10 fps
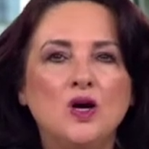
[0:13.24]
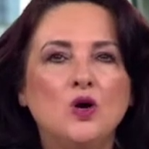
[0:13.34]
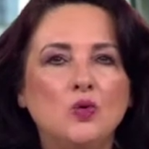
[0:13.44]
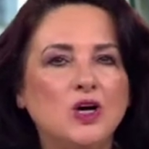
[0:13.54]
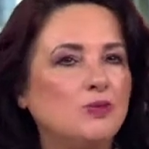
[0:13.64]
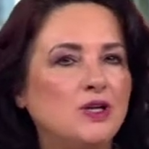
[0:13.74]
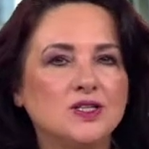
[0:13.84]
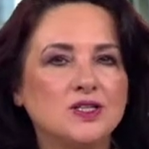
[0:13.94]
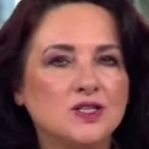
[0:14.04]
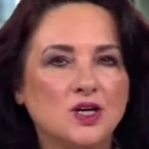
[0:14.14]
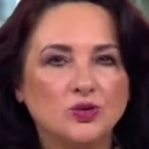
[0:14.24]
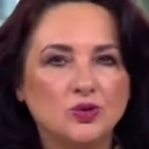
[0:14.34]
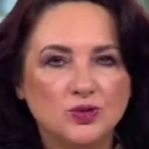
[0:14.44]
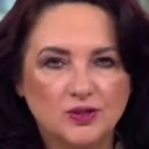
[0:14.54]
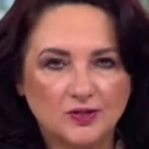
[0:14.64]
Workplaces are
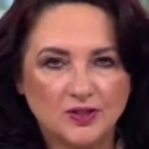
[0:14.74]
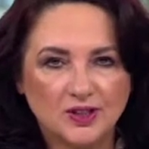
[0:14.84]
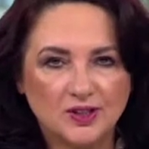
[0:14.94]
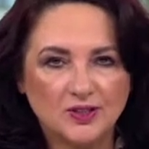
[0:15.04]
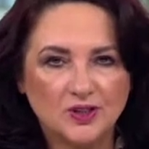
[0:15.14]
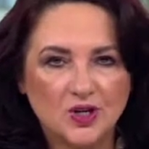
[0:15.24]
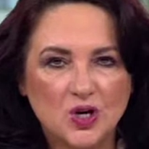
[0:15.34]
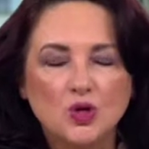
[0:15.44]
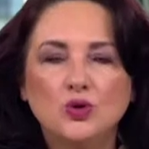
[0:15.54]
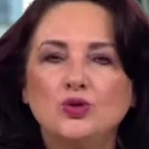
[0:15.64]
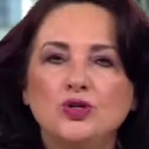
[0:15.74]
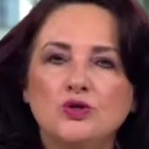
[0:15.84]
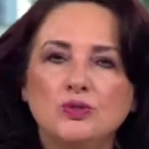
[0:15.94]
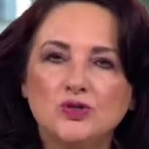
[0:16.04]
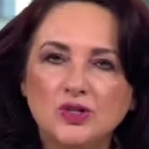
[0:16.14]
no different. Good
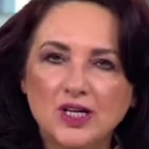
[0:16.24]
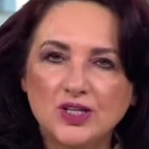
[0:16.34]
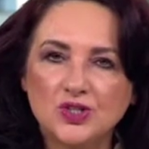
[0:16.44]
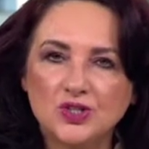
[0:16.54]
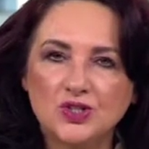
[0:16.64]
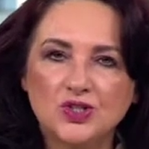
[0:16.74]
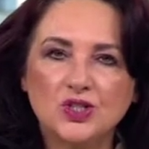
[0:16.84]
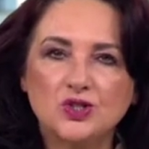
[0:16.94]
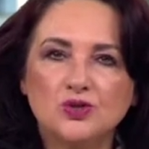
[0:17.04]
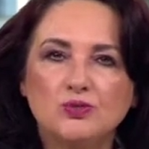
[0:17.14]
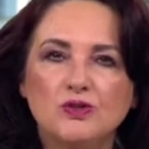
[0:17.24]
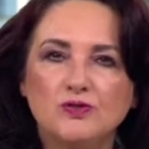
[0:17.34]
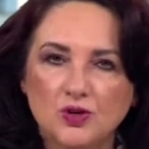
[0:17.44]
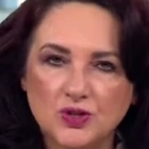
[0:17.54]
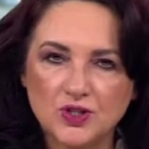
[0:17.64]
human relations need to be
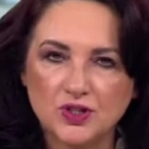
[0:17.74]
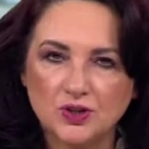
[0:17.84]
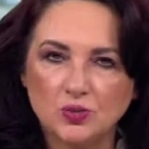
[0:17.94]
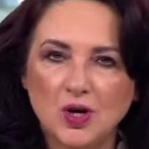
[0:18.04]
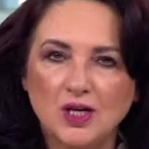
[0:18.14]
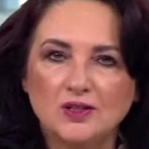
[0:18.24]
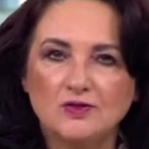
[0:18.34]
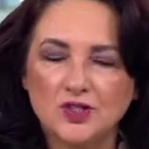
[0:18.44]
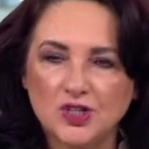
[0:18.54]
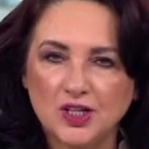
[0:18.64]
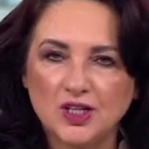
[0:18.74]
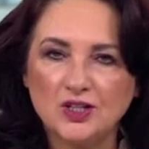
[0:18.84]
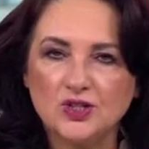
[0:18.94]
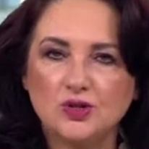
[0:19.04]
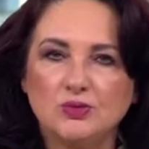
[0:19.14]
fostered while division
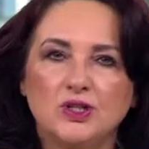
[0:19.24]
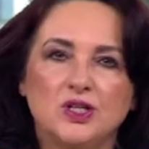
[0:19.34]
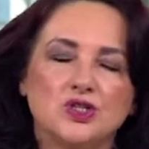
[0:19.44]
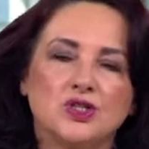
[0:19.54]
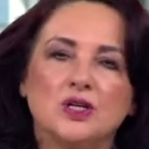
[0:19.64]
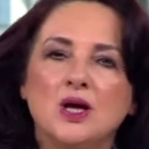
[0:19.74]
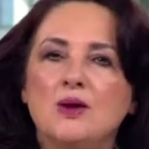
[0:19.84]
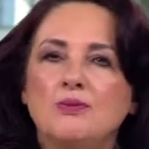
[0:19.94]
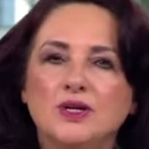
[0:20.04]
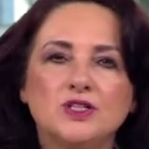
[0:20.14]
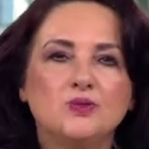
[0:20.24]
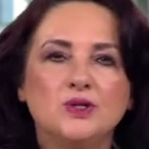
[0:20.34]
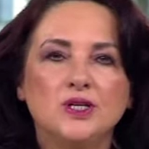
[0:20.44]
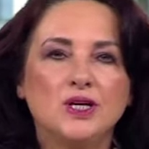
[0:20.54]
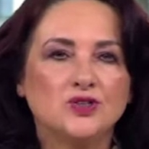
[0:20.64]
and discrimination must
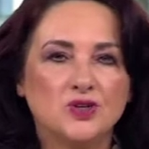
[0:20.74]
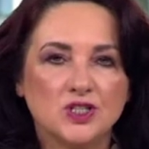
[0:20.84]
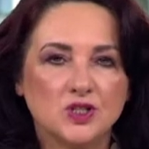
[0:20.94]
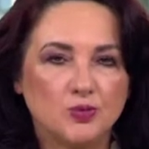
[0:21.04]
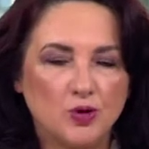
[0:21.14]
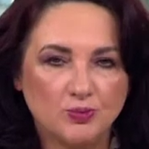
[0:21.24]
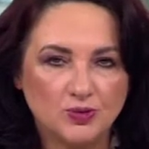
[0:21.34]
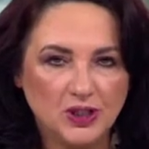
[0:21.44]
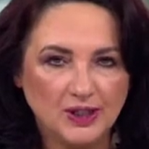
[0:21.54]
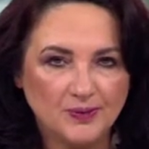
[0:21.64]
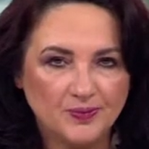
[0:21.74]
be addressed promptly.